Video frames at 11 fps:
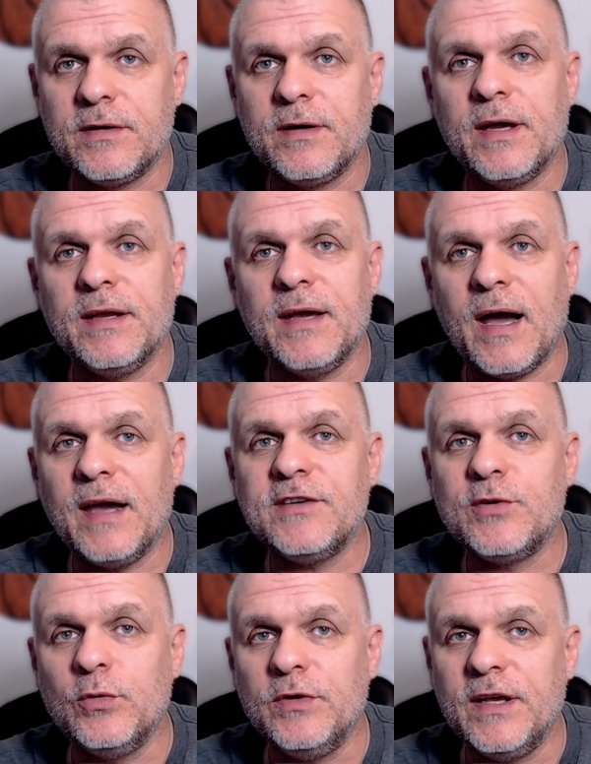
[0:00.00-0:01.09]
and guys
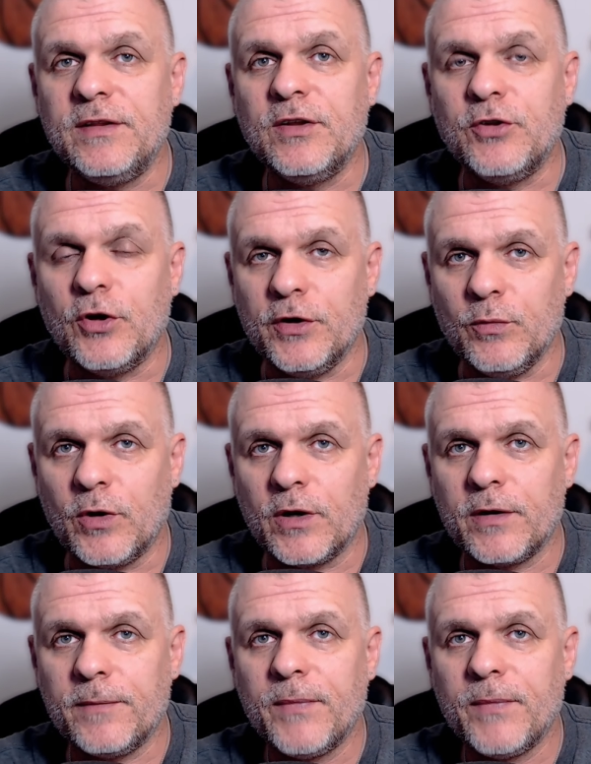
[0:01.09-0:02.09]
who did the dirty work.